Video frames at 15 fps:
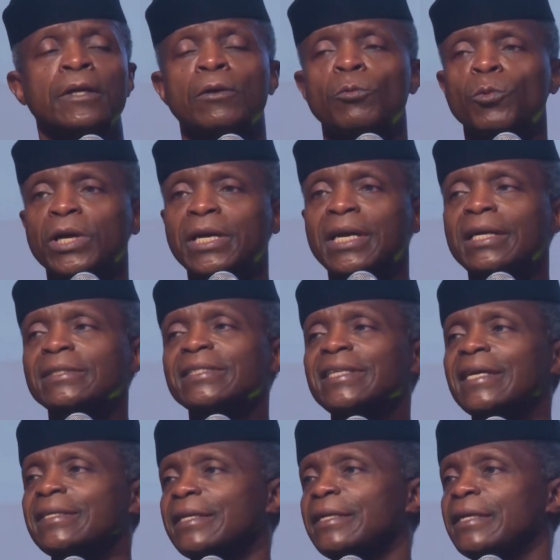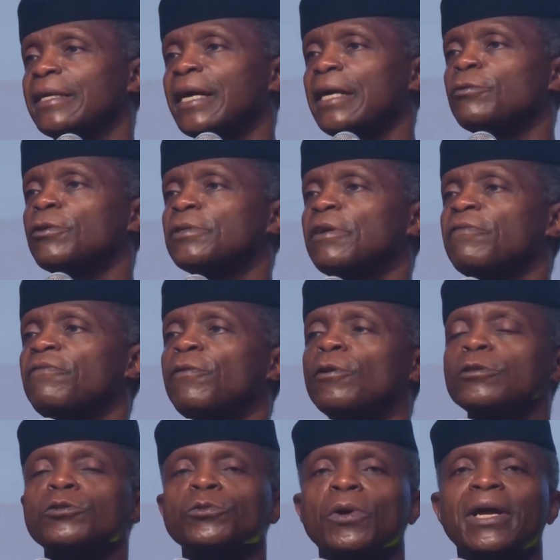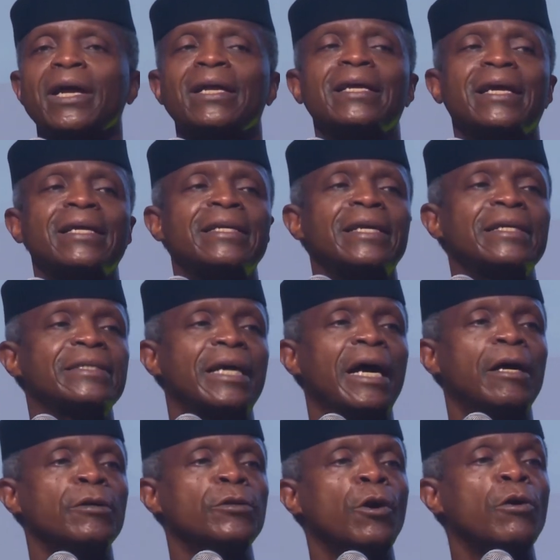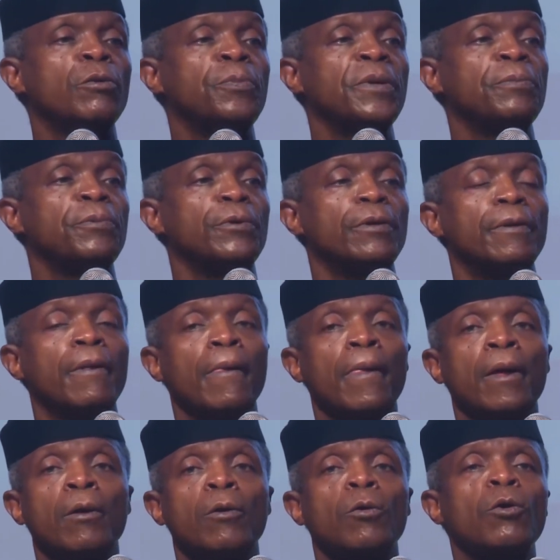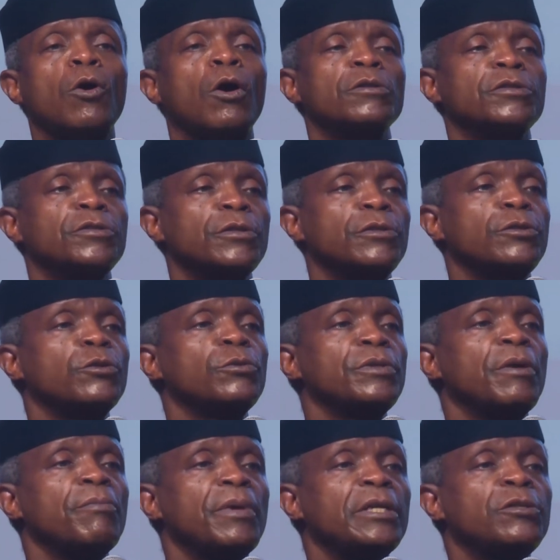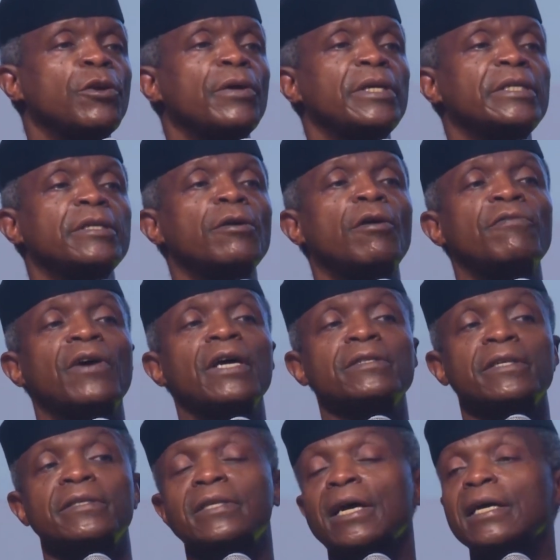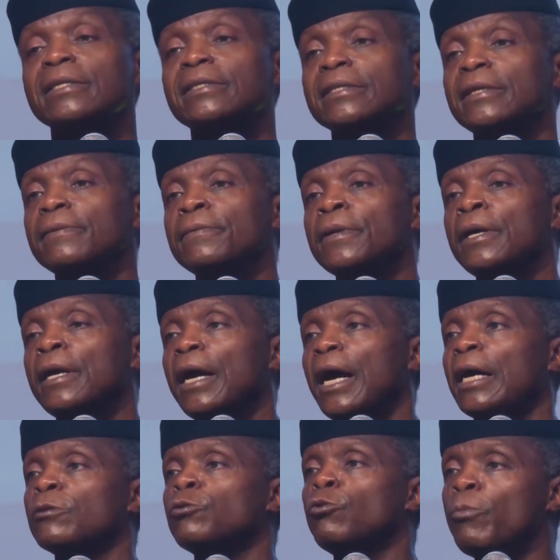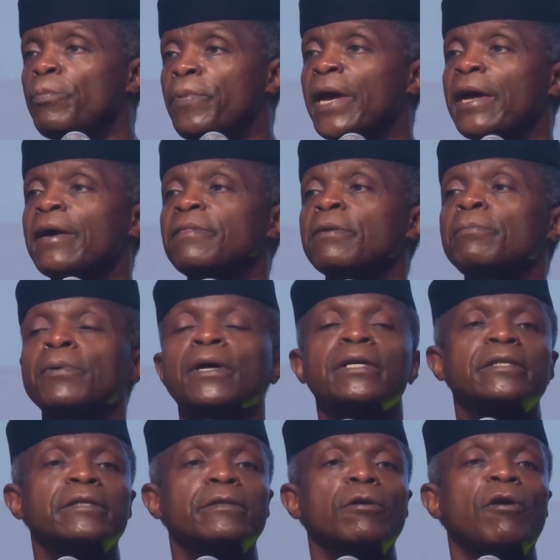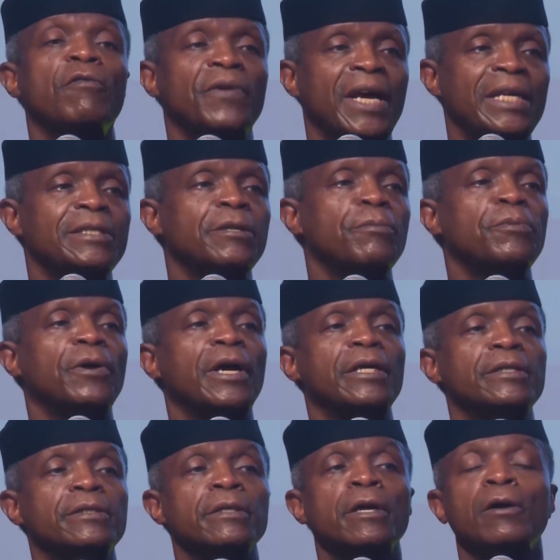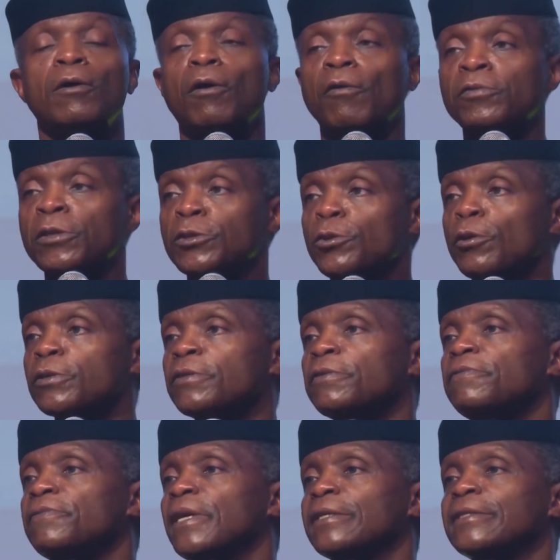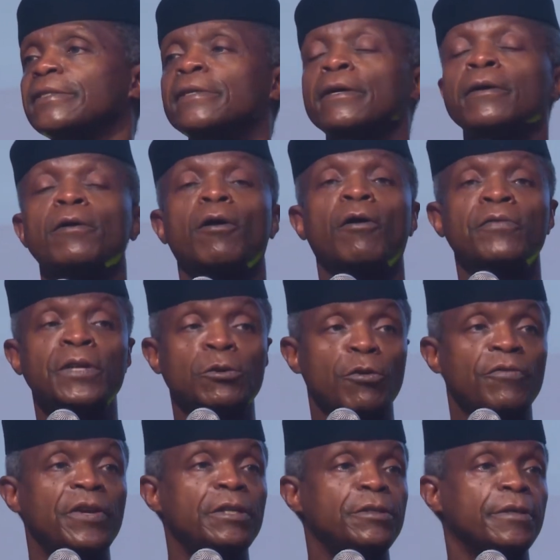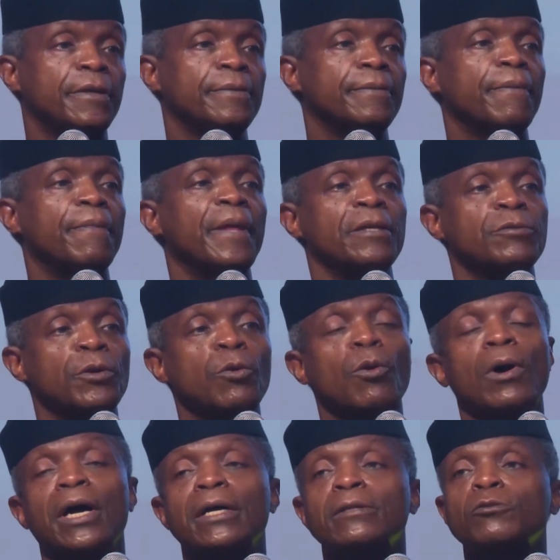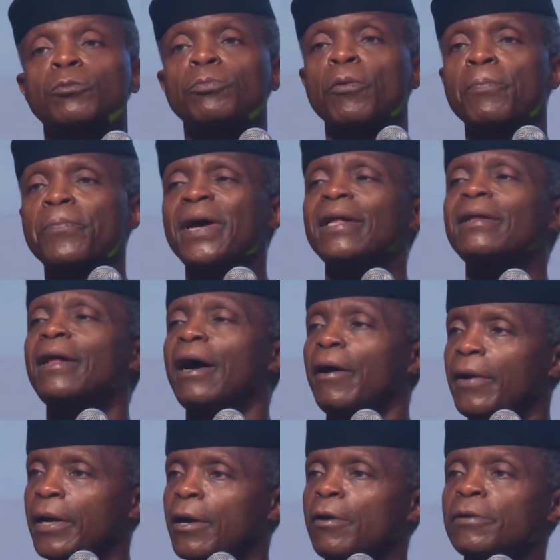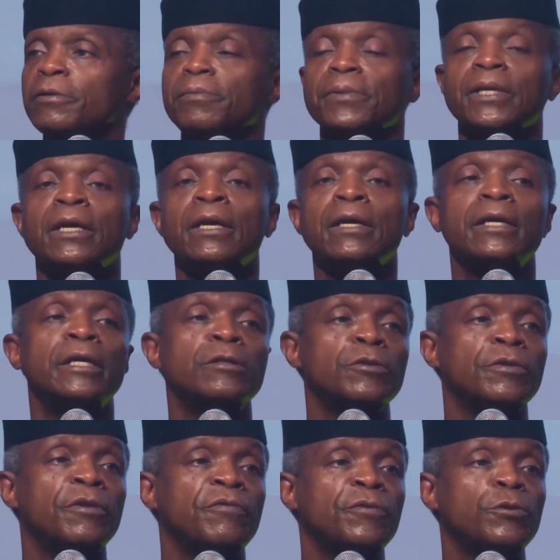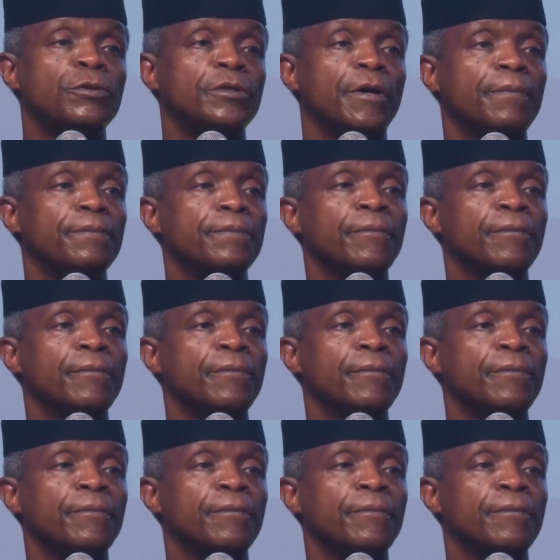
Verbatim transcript: We certainly cannot afford to alienate our young people, who constitute the majority of our society and who bear the burden of enterprise, of resourcefulness, of innovation that's required to propel our economy into the future.